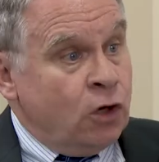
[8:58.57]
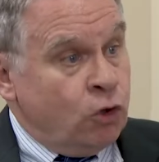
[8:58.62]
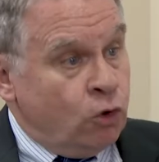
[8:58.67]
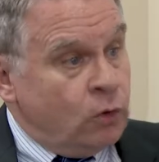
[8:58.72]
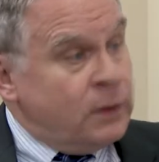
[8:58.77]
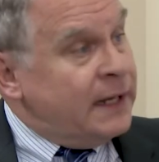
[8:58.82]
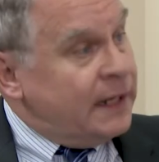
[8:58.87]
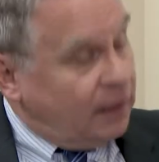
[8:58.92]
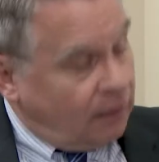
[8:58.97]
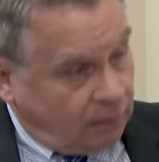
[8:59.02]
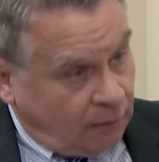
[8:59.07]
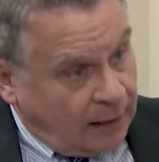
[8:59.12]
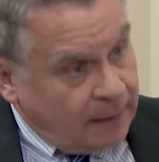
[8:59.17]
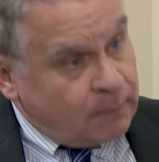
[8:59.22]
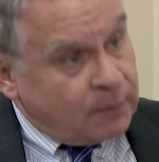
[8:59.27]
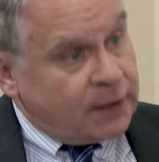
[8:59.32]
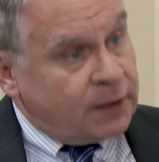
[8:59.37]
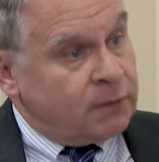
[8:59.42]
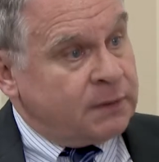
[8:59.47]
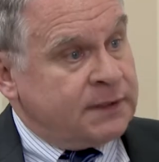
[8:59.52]
you need a
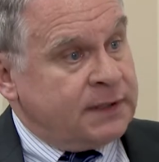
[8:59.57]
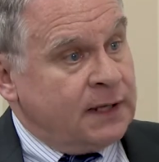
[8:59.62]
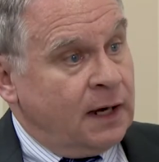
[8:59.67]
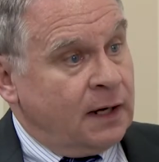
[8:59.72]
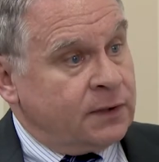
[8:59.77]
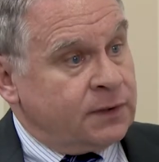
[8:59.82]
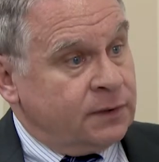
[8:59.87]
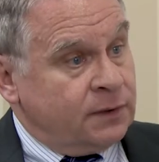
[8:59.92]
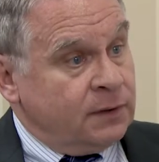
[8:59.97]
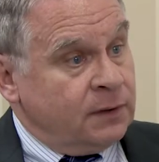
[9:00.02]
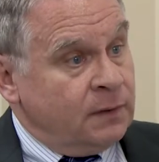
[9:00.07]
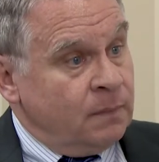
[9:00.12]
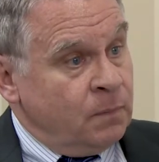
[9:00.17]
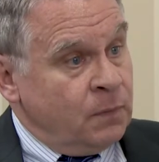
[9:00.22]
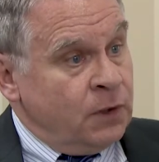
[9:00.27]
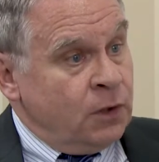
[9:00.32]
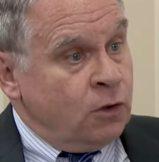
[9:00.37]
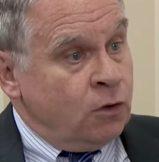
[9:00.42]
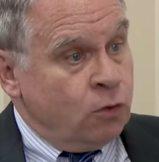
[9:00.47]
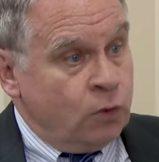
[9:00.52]
Lyme literate doctor
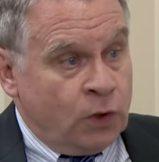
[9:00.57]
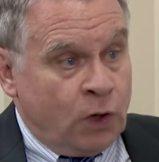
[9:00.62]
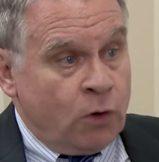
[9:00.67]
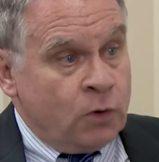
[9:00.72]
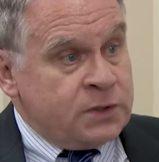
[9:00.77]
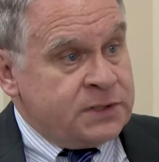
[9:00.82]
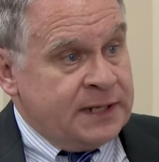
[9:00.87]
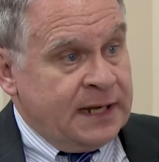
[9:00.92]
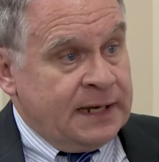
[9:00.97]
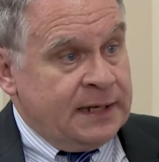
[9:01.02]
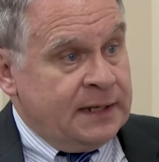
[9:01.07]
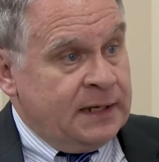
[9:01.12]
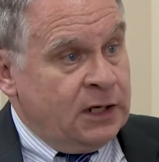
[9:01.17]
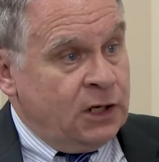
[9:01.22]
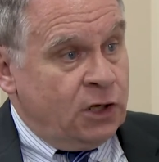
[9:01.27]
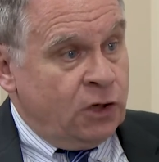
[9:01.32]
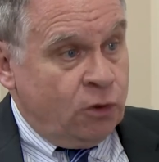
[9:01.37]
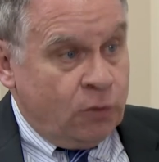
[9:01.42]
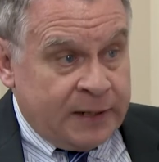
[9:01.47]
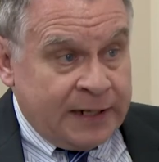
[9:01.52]
who knows that
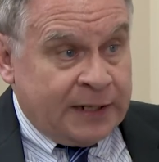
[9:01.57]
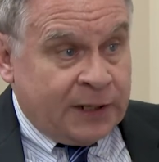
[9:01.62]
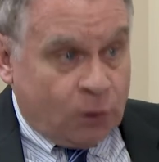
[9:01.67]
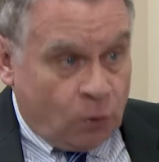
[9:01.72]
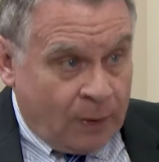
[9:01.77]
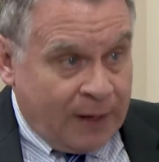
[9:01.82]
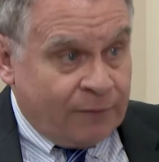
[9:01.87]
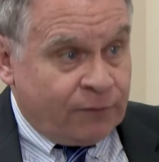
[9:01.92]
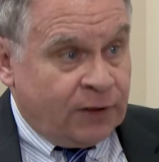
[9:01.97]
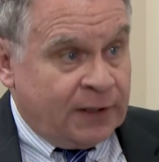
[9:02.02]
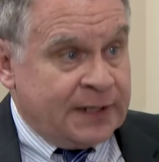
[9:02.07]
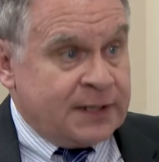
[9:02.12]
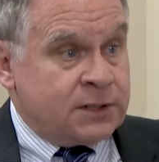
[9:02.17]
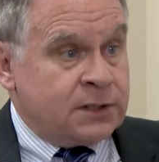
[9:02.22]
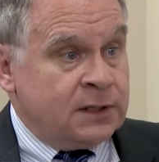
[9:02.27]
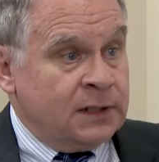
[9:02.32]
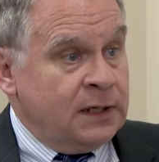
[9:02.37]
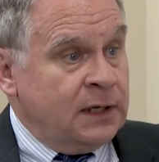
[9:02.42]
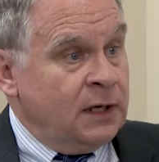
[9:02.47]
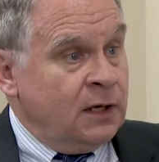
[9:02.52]
you need to go after
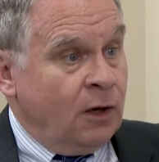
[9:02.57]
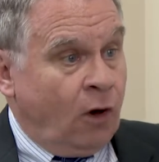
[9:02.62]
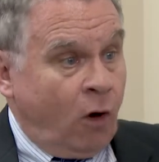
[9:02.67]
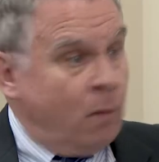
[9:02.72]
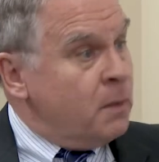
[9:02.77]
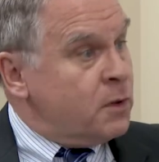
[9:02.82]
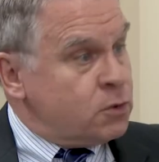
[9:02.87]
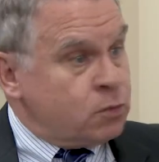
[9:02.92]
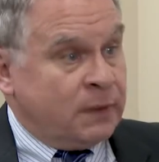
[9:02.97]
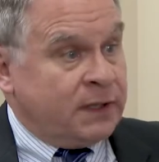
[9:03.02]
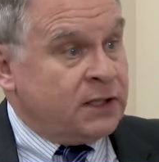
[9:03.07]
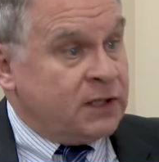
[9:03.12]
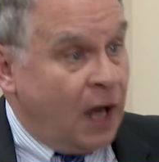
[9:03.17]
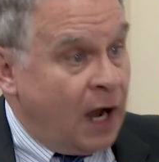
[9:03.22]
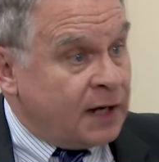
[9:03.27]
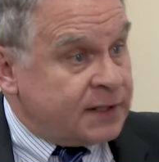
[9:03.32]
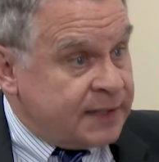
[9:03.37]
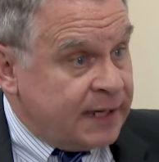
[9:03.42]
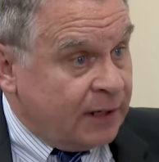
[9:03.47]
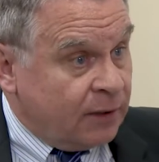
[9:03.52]
this almost with
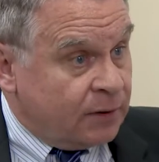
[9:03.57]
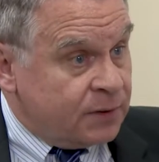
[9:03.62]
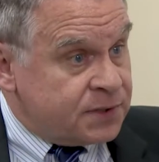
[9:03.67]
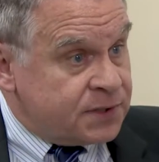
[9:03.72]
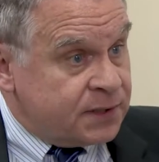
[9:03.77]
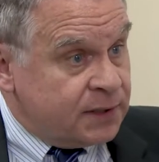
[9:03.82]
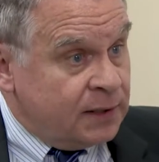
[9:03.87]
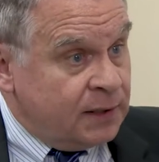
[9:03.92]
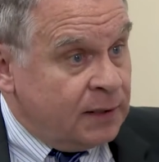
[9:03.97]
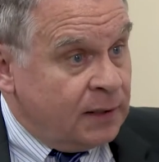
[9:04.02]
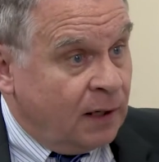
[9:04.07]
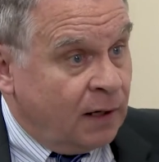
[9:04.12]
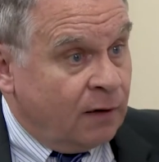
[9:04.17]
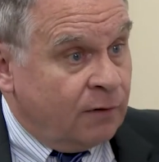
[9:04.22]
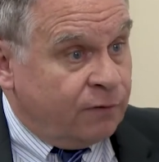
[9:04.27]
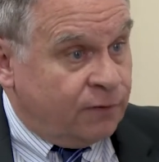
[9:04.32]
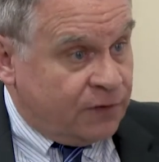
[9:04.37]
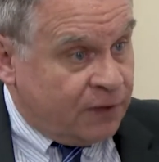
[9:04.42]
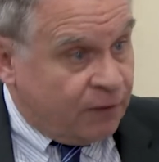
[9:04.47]
cocktails of